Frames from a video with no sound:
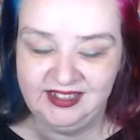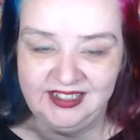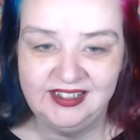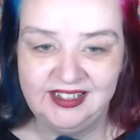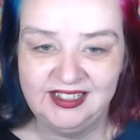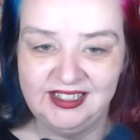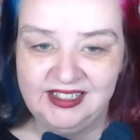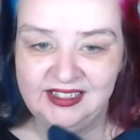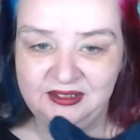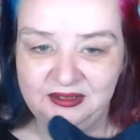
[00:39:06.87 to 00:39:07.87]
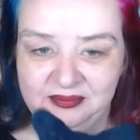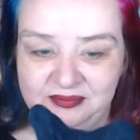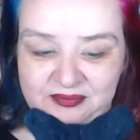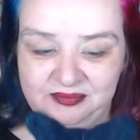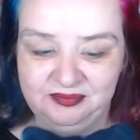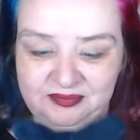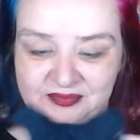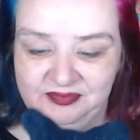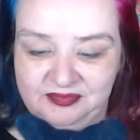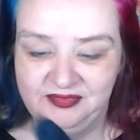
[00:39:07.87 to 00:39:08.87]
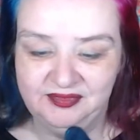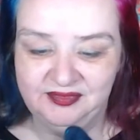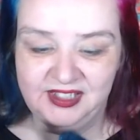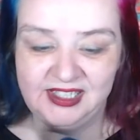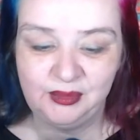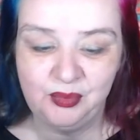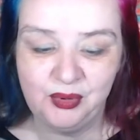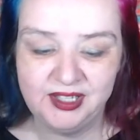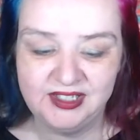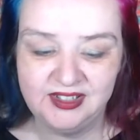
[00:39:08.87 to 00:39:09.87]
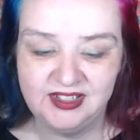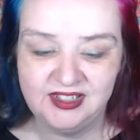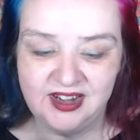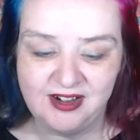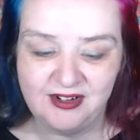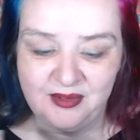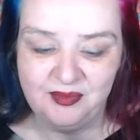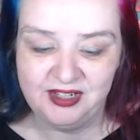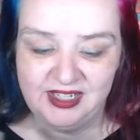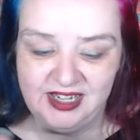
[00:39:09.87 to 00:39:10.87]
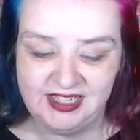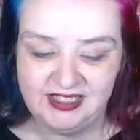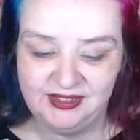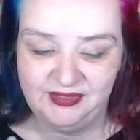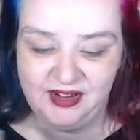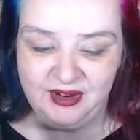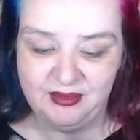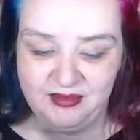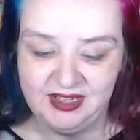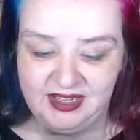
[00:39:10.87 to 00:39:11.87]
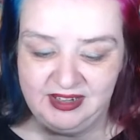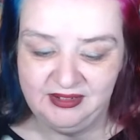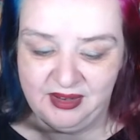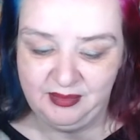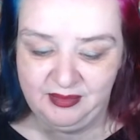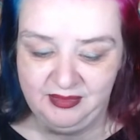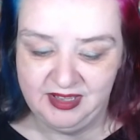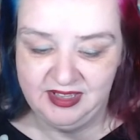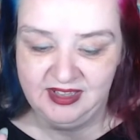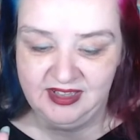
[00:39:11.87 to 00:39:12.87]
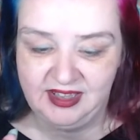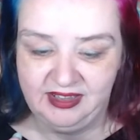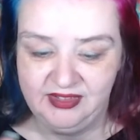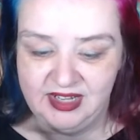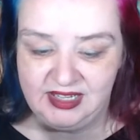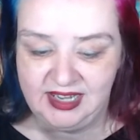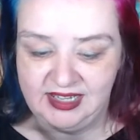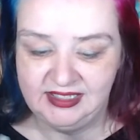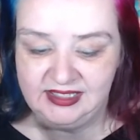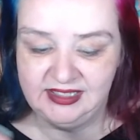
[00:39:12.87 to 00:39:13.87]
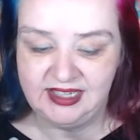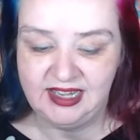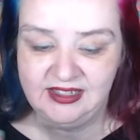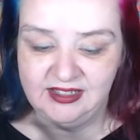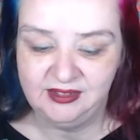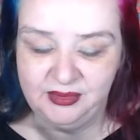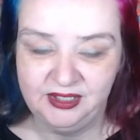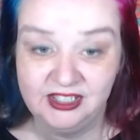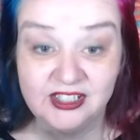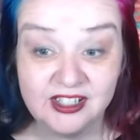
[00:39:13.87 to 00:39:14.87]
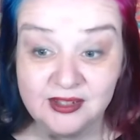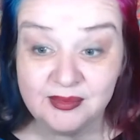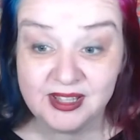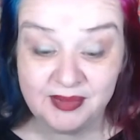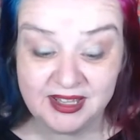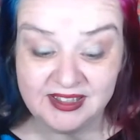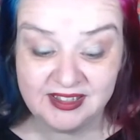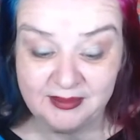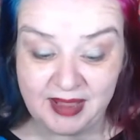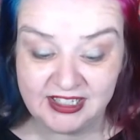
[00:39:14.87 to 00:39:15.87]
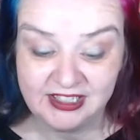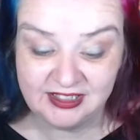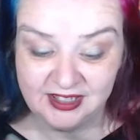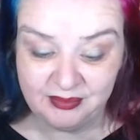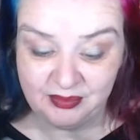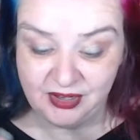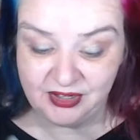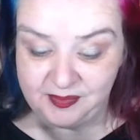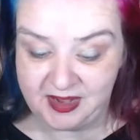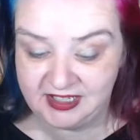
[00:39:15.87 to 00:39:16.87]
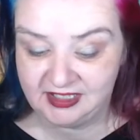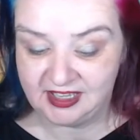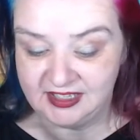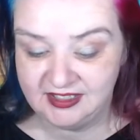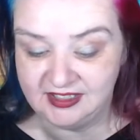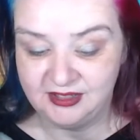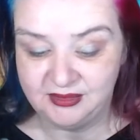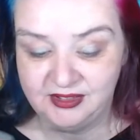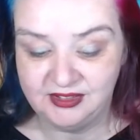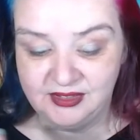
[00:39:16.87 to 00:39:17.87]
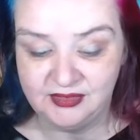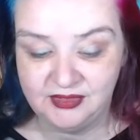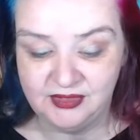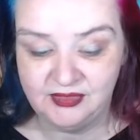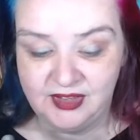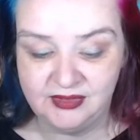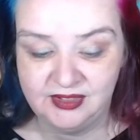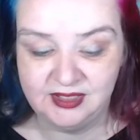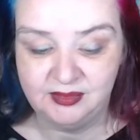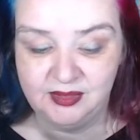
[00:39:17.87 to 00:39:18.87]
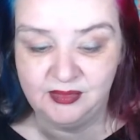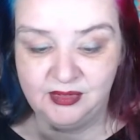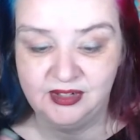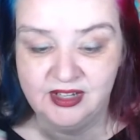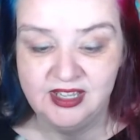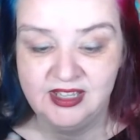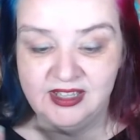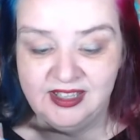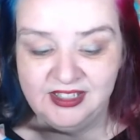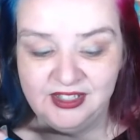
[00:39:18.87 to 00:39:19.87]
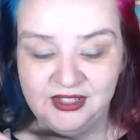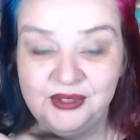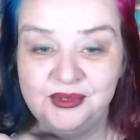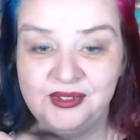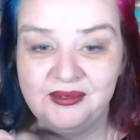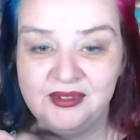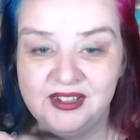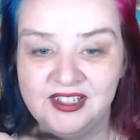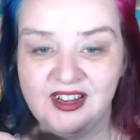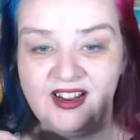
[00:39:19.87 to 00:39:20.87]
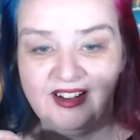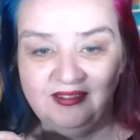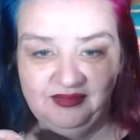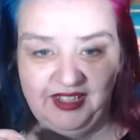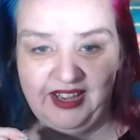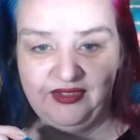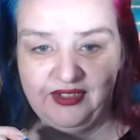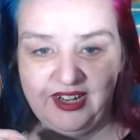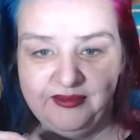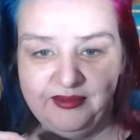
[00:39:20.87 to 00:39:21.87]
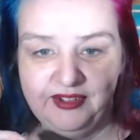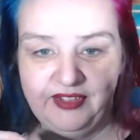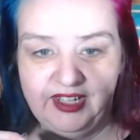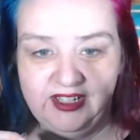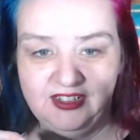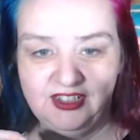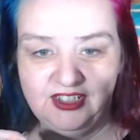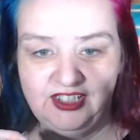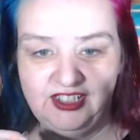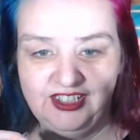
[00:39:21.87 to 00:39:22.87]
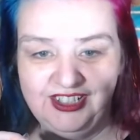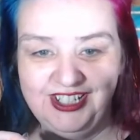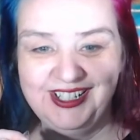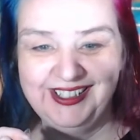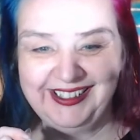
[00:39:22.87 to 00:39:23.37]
the the little the little points of the star are pretty nicely firm, but now I'm I've neglected the center, which is going to be the bit that the bad the back has to go on. So I've got to felt this a bit more, and it's cool. Like with the star, you have the right number of fingers. You can just